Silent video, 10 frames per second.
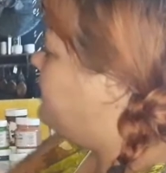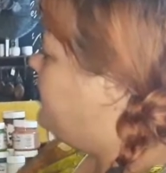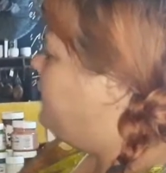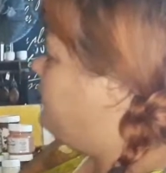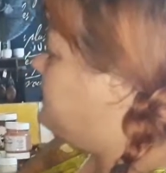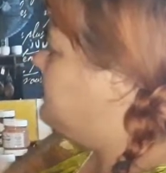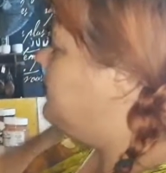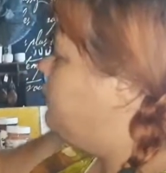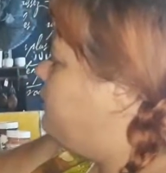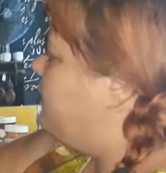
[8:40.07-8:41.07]
You can see
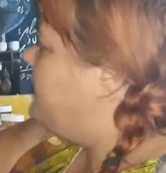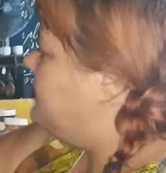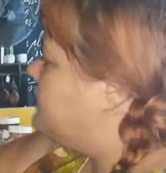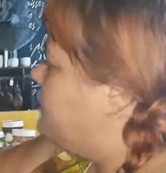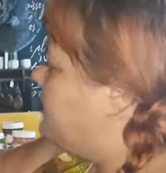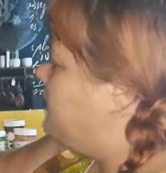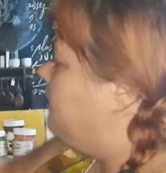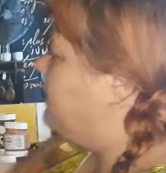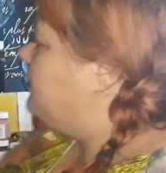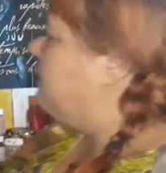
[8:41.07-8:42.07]
already it's looking
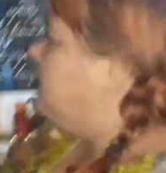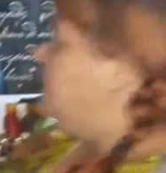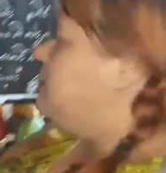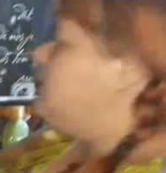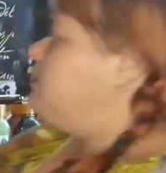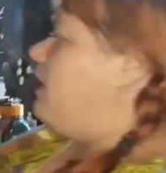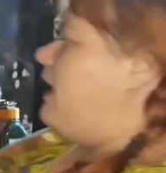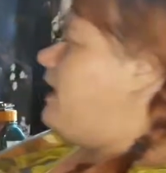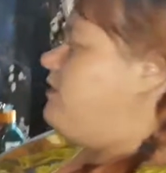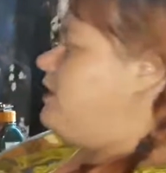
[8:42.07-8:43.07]
better just by
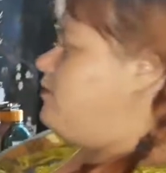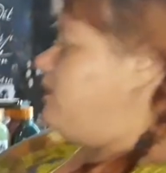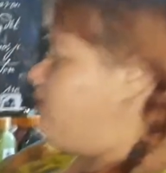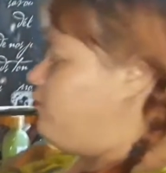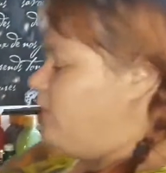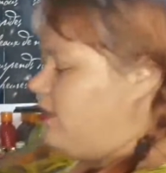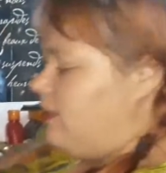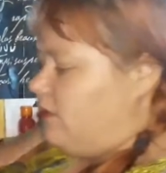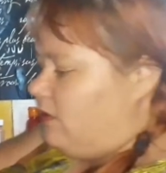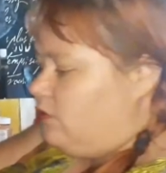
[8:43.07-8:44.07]
having a bit of green and
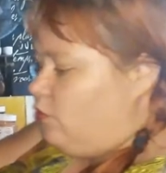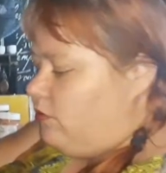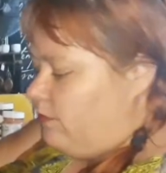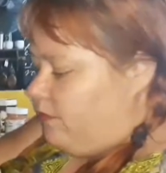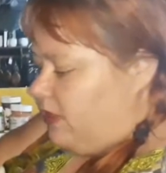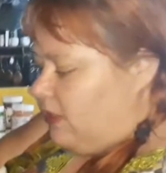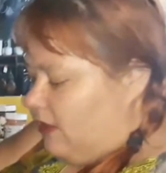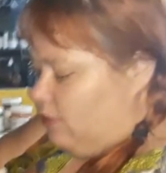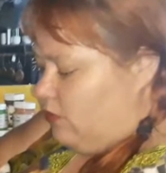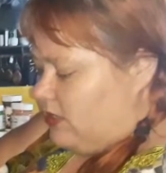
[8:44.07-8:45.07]
not all the pink.
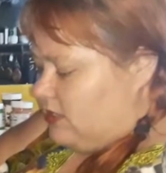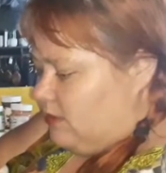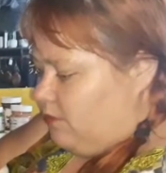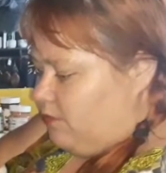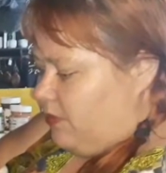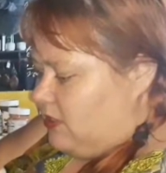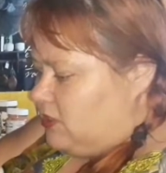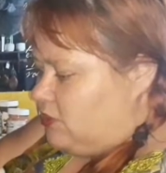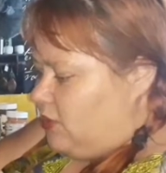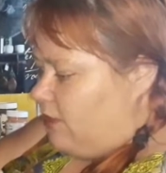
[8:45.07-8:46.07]
Otherwise the pink is too
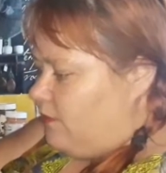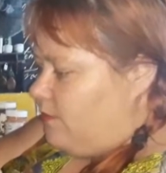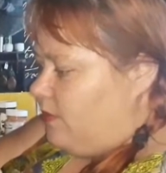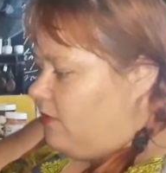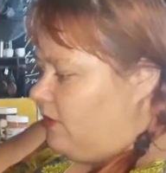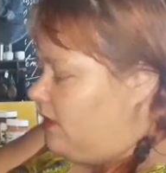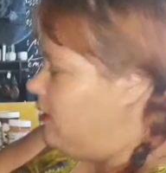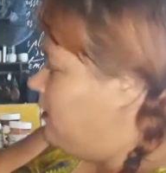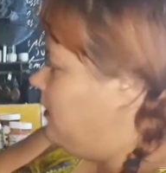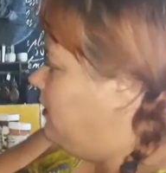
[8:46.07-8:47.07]
overbearing
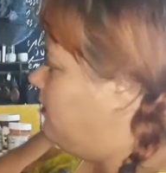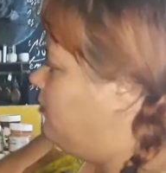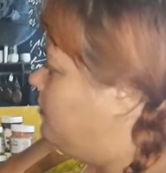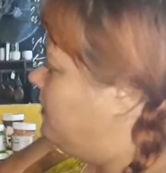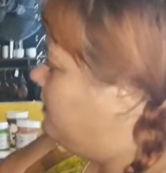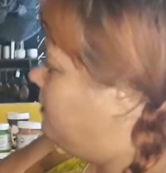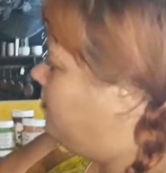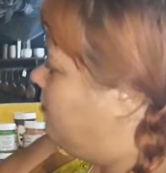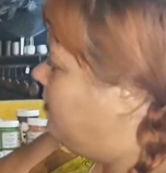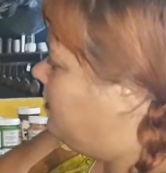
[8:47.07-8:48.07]
in a way. Okay.